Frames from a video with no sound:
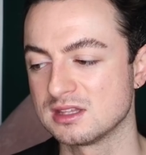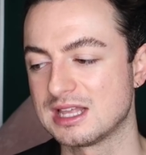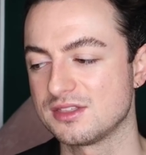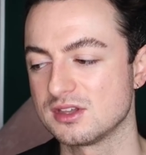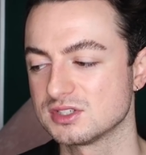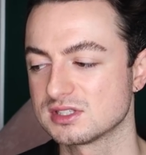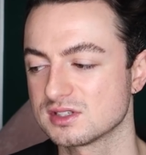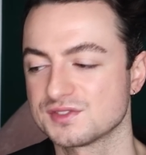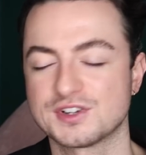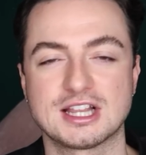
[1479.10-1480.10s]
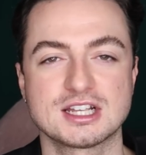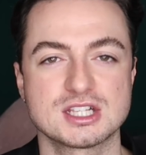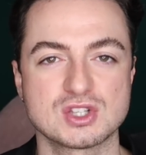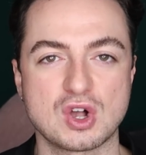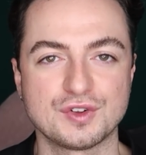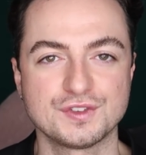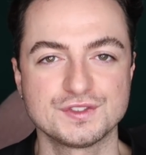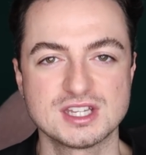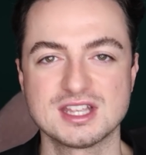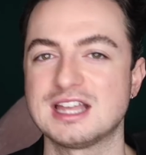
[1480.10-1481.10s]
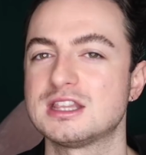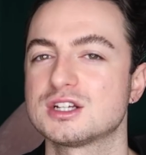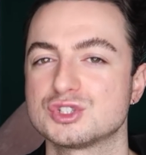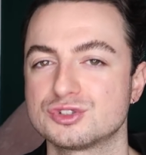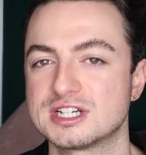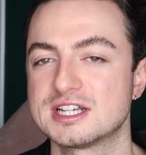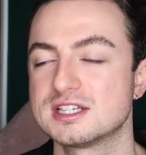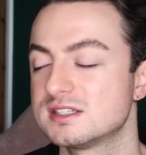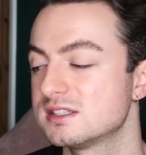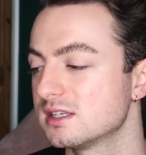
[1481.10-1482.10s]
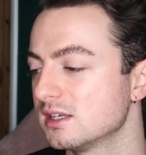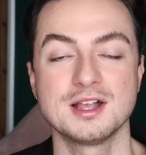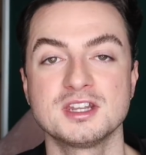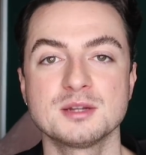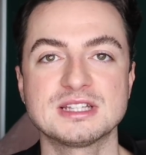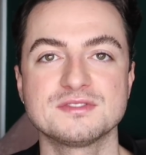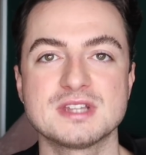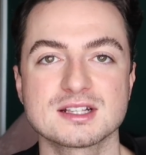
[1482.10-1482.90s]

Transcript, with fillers: and the leather just looks very like soft and luxurious. And then I believe